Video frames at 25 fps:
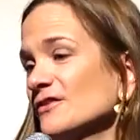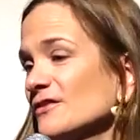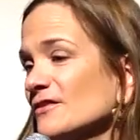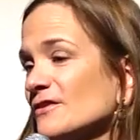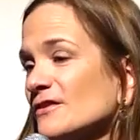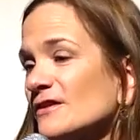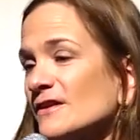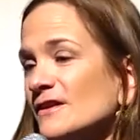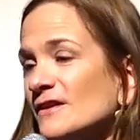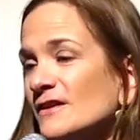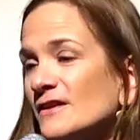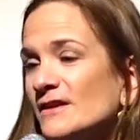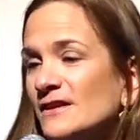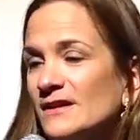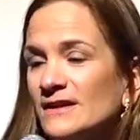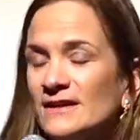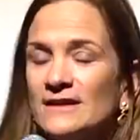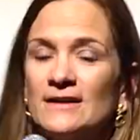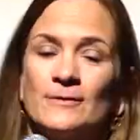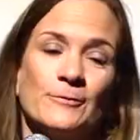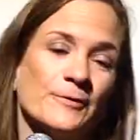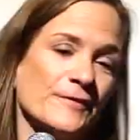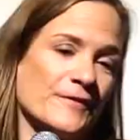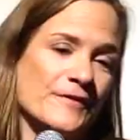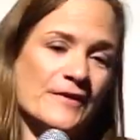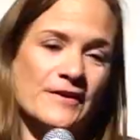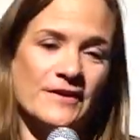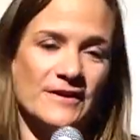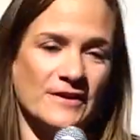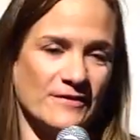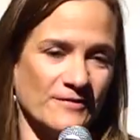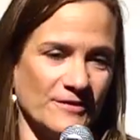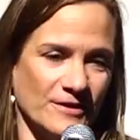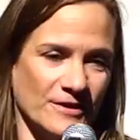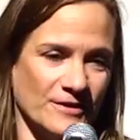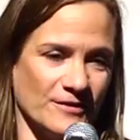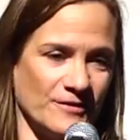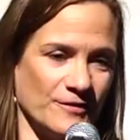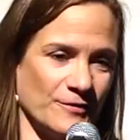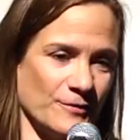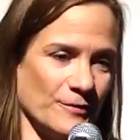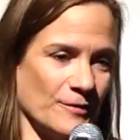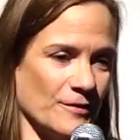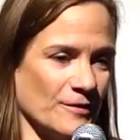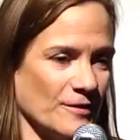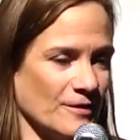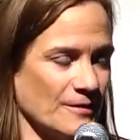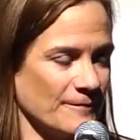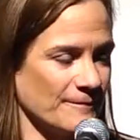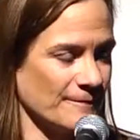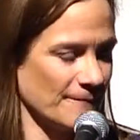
and I was not giving it to her.